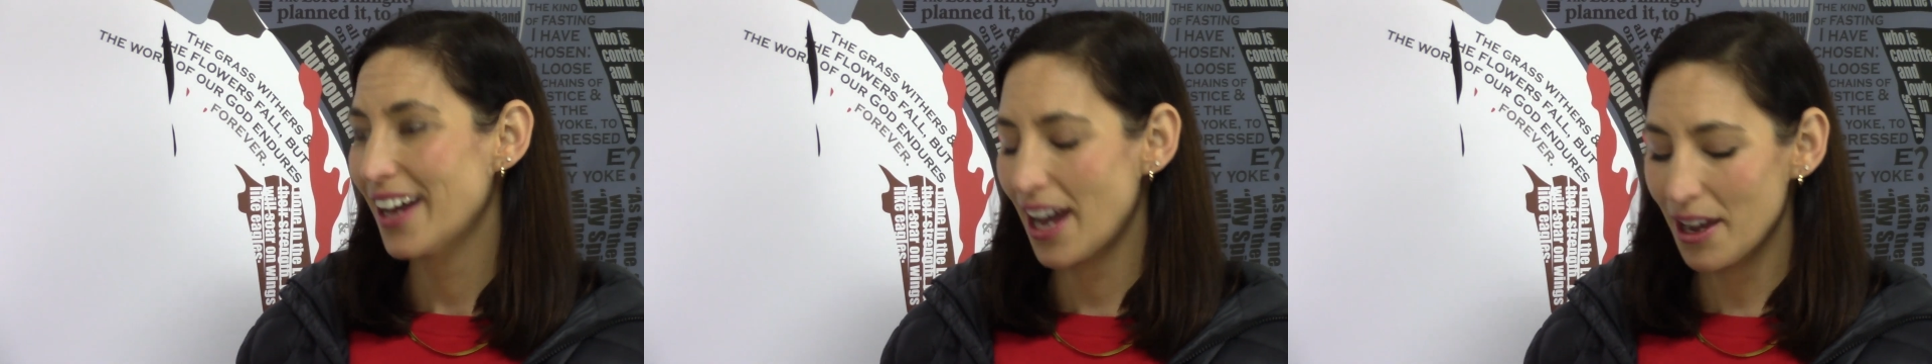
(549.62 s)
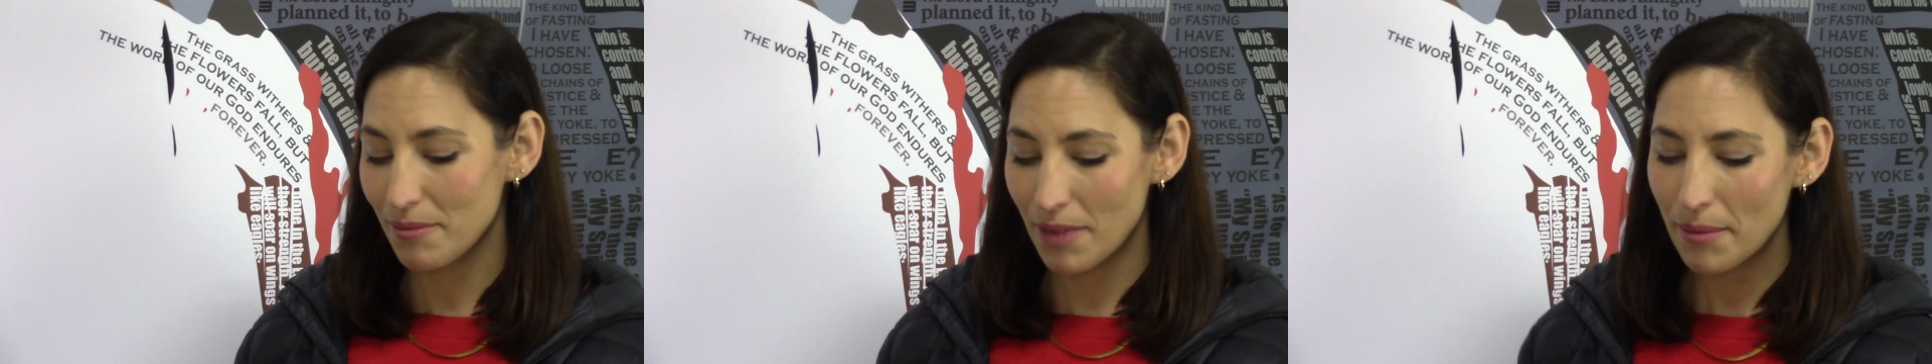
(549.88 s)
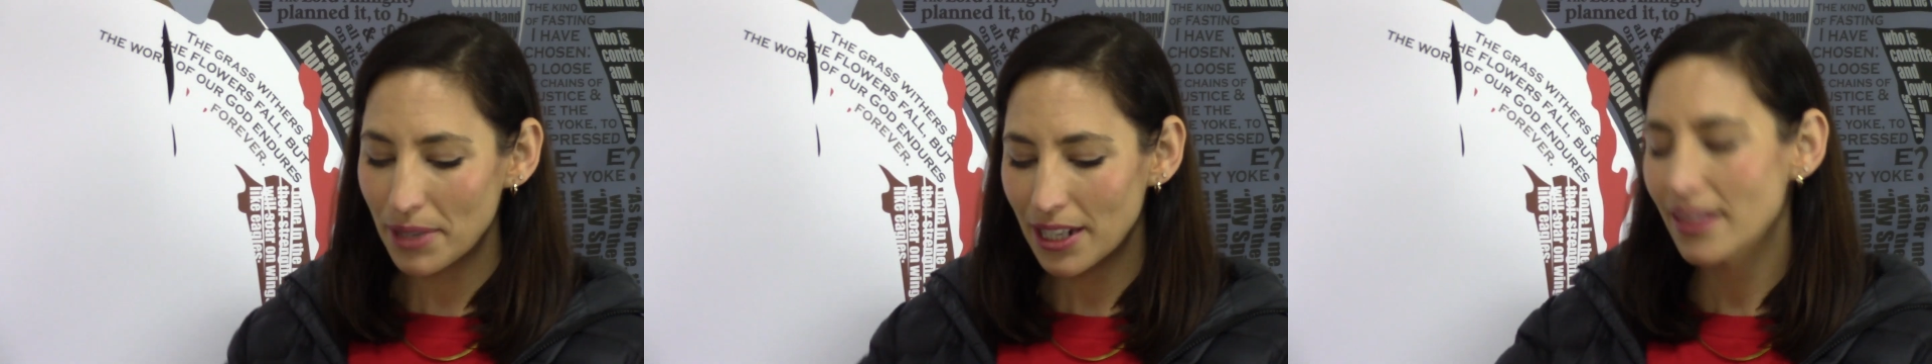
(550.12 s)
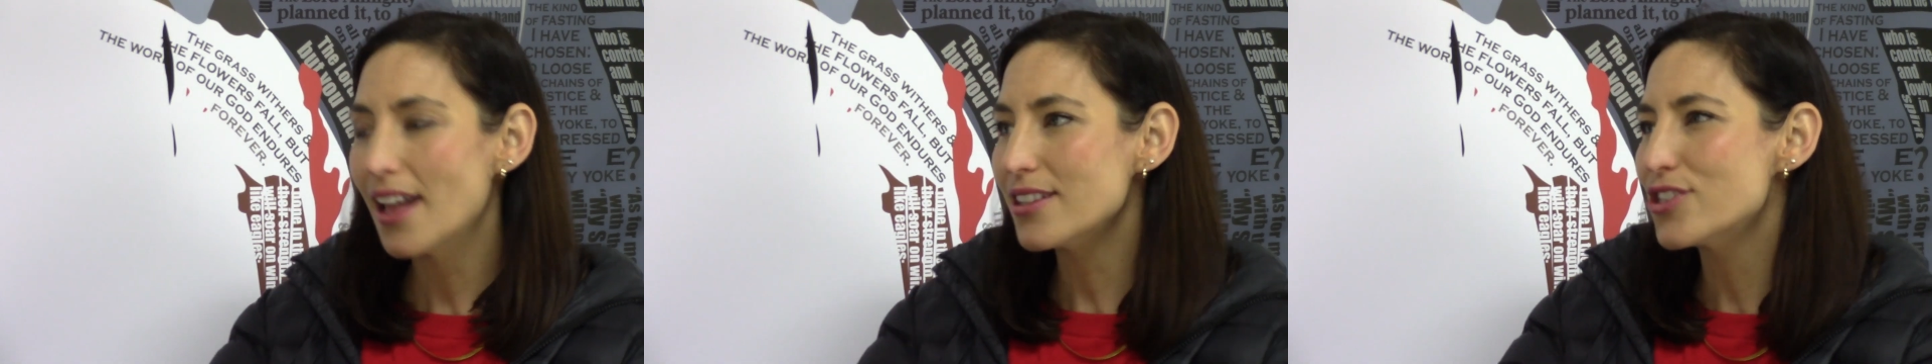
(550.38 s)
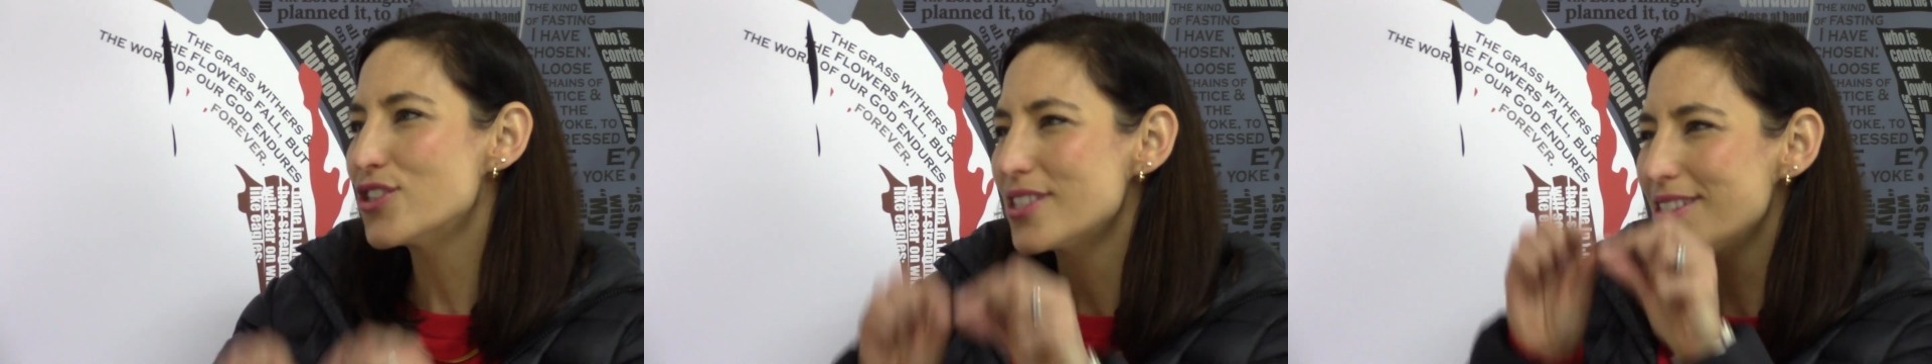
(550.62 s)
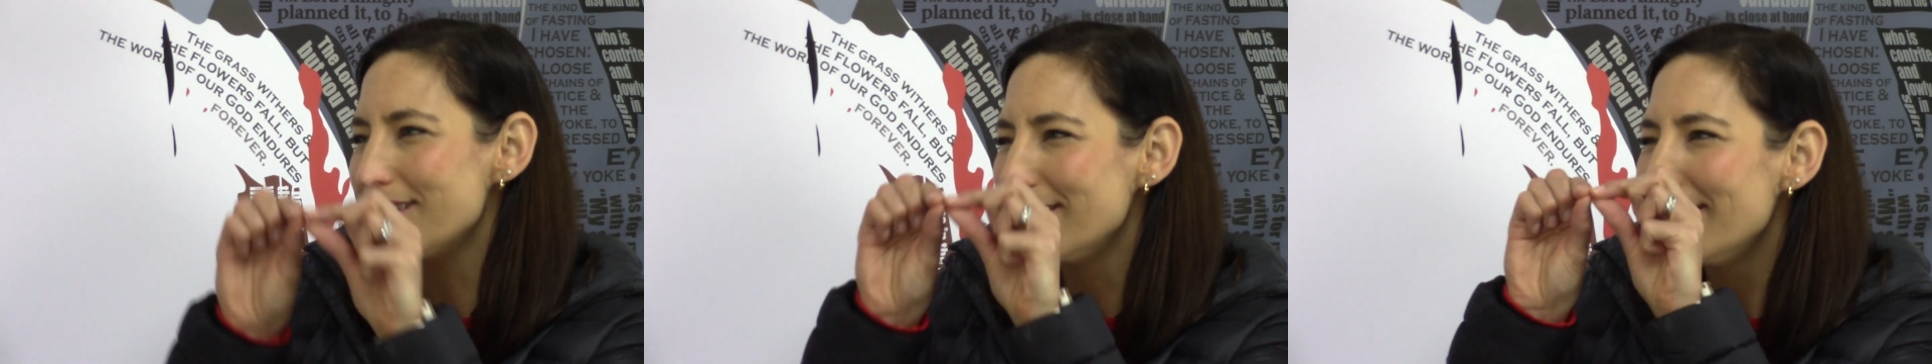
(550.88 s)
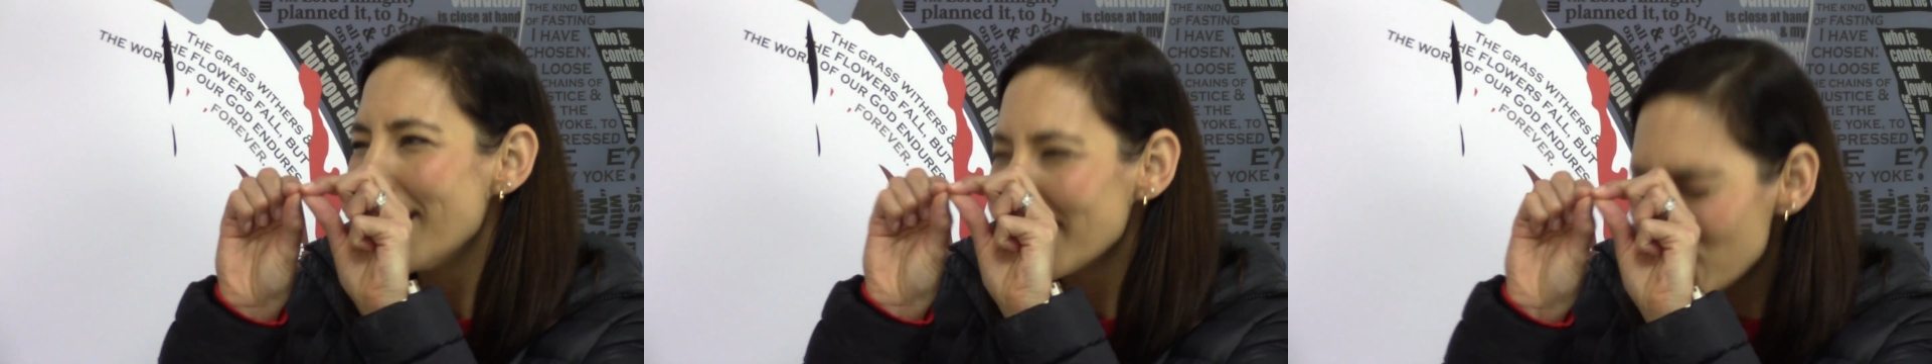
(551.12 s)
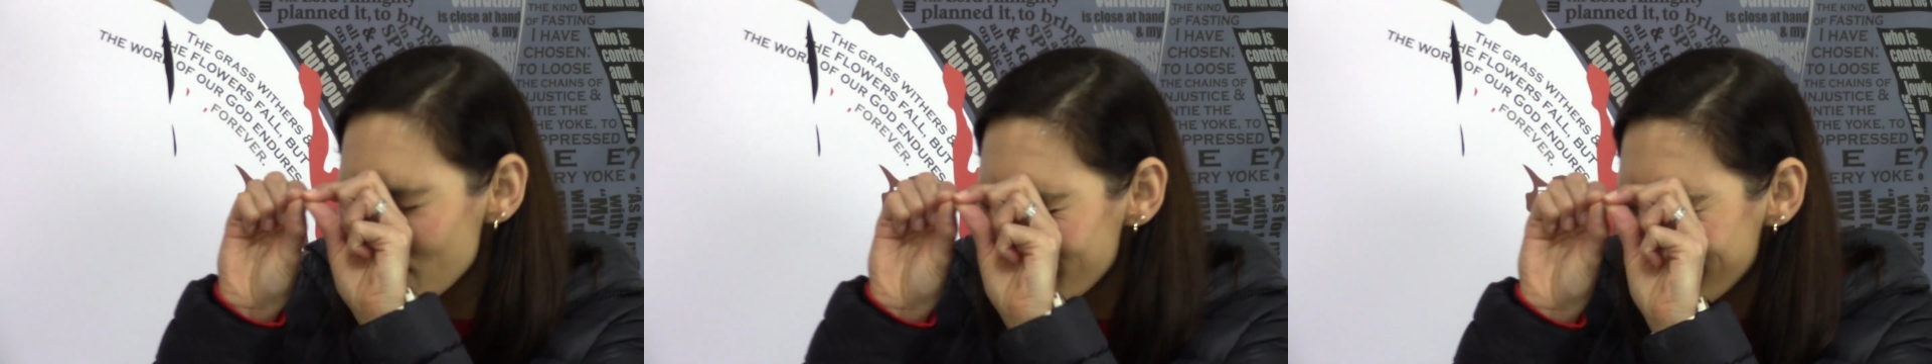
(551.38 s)
I mean, and that's just
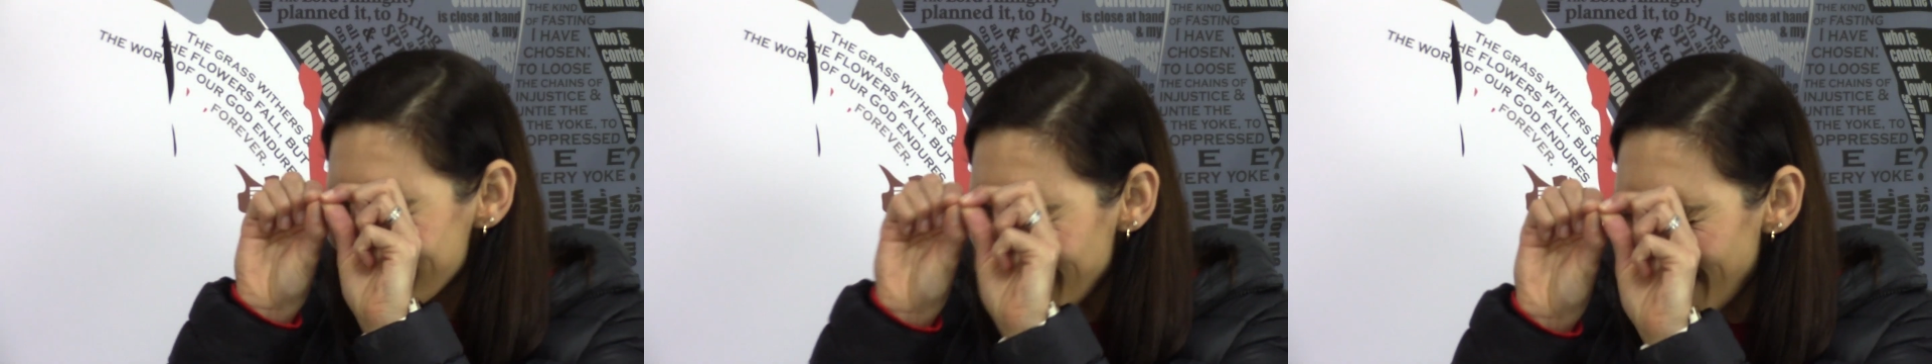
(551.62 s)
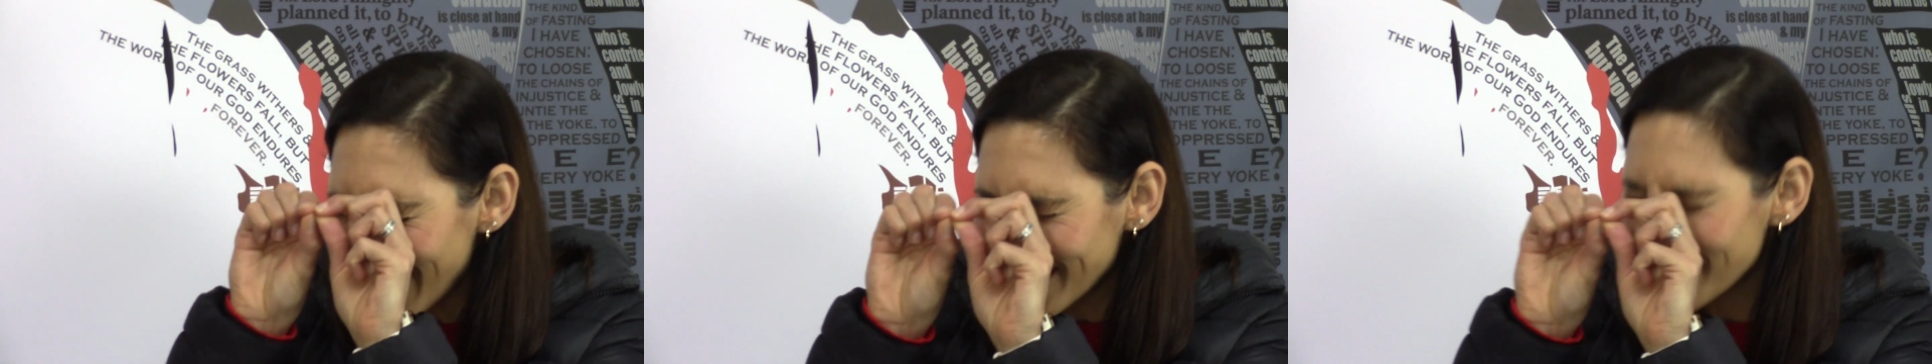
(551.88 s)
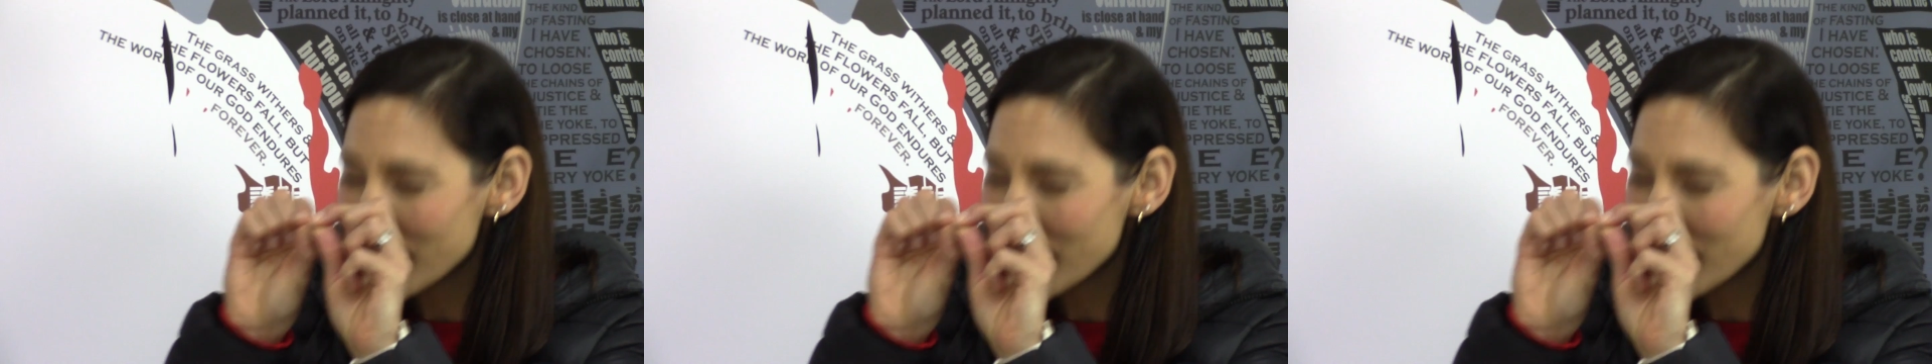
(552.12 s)
tiny